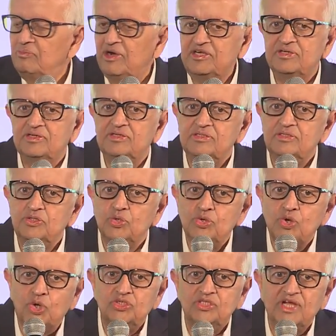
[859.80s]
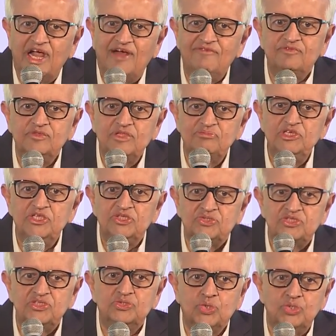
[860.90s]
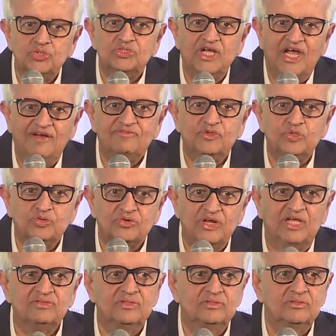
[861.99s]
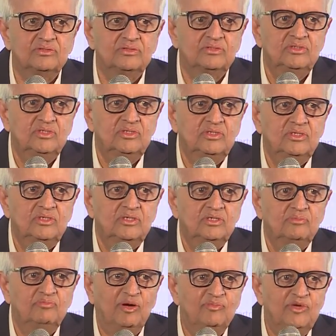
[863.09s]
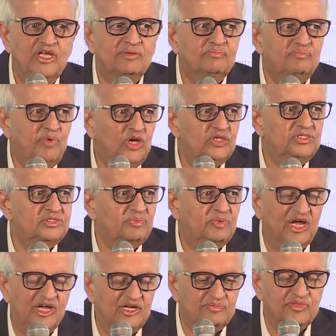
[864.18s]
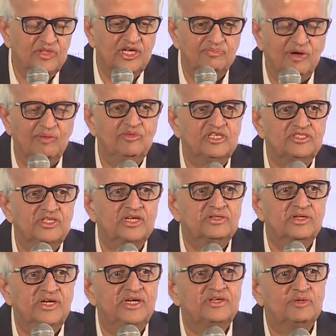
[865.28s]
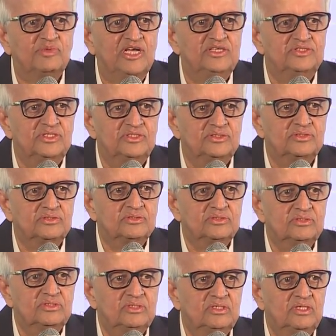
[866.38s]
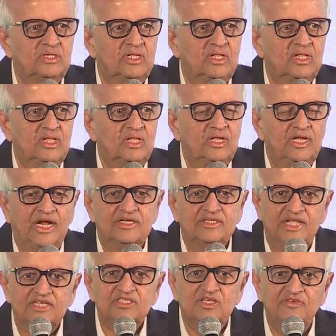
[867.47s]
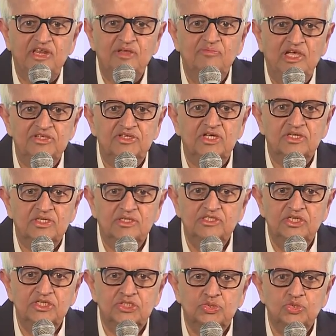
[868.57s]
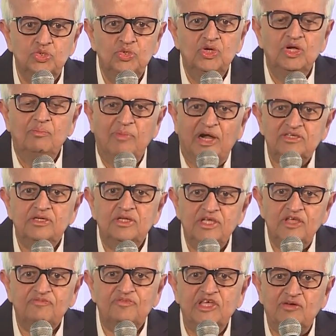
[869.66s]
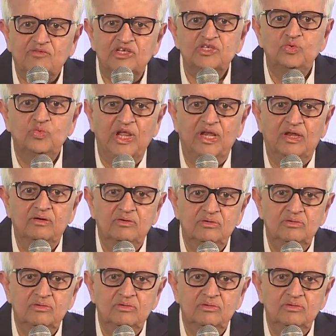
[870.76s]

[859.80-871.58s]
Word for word: but you don't have, the ministries don't have to run public, policy, uh, uh, public sector enterprises. And that's a very major uh, issue. But if there was a will,